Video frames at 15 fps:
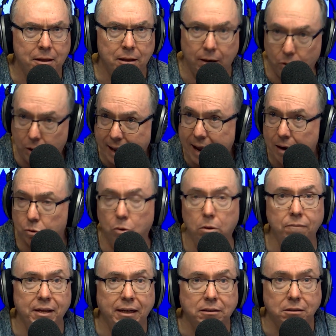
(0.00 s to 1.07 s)
looking at
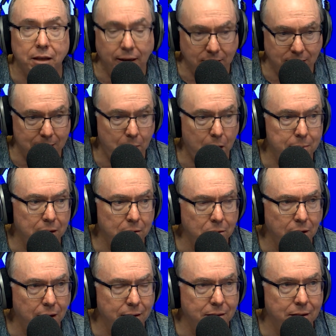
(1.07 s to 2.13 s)
all of these things. They might be
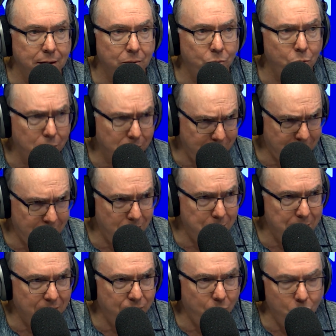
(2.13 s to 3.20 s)
looking at the World
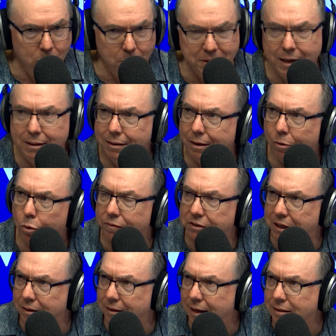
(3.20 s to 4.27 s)
Economic Forum. Then all of a
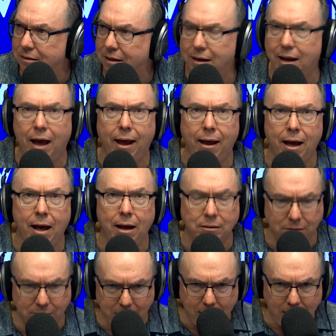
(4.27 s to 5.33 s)
sudden there's an
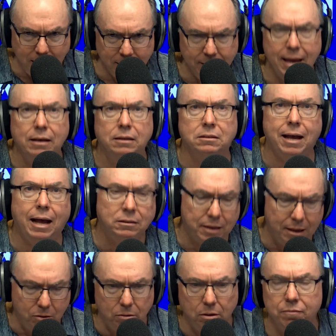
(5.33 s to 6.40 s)
ARC and they're
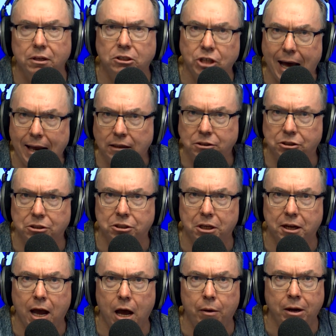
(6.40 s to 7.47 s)
discussing all of the challenges
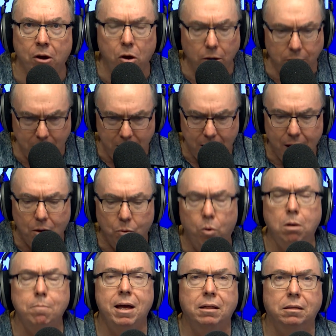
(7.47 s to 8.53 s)
that are going on.
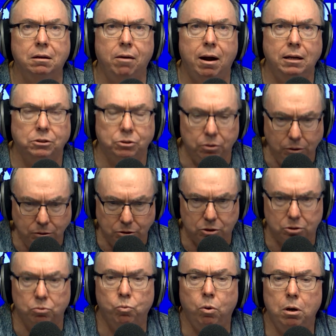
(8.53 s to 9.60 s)
What about the
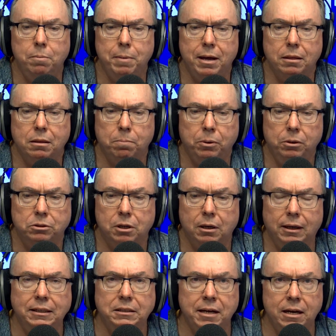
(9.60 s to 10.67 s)
grassroots? What about the
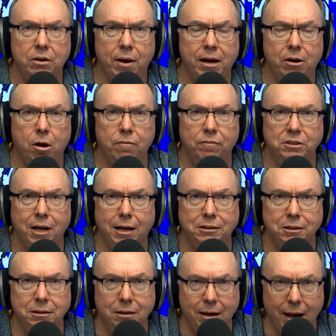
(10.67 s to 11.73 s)
person listening to our
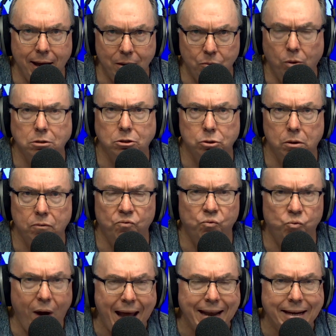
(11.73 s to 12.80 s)
conversation today? What sort
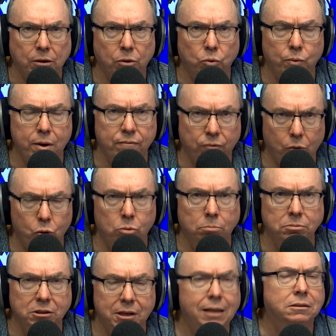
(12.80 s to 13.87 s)
of radical
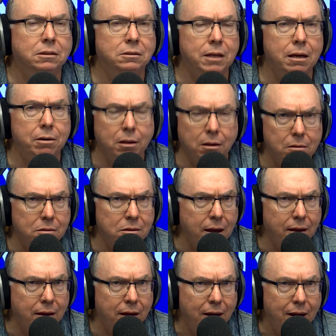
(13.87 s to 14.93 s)
reforms necessary do you
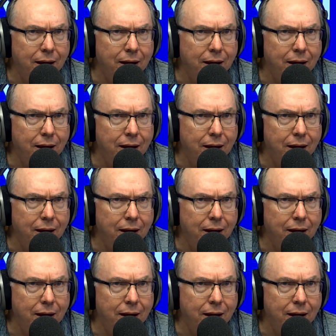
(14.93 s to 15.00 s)
think